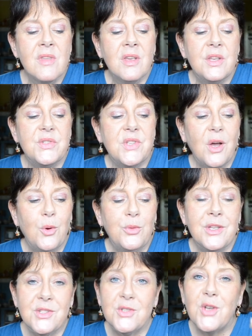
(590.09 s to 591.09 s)
So
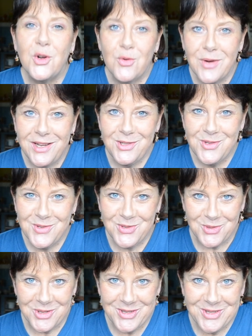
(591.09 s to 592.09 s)
this is a great
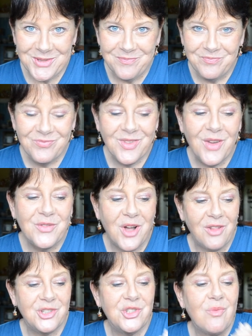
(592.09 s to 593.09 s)
source of
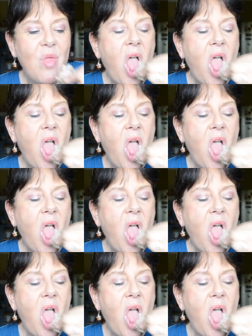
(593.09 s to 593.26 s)
collagen.